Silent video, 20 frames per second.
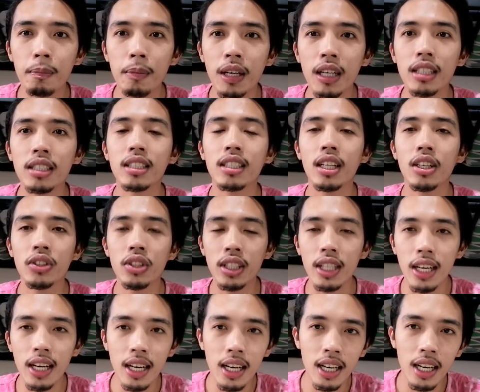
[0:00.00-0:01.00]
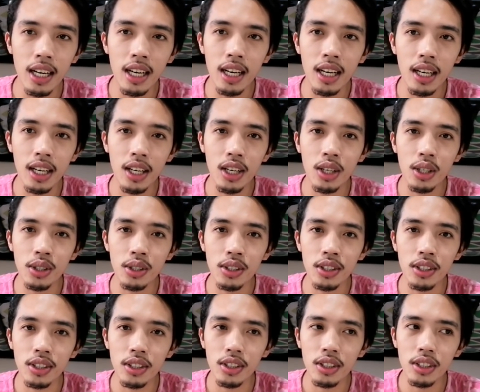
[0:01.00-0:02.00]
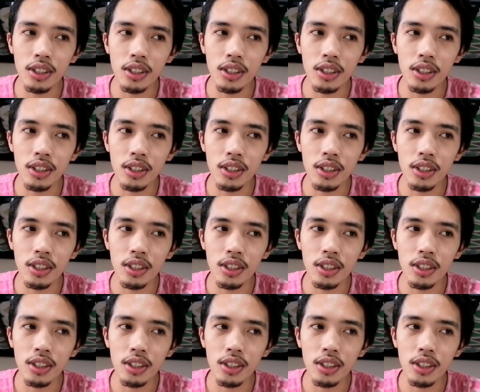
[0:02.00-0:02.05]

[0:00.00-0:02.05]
Pag-shoutout,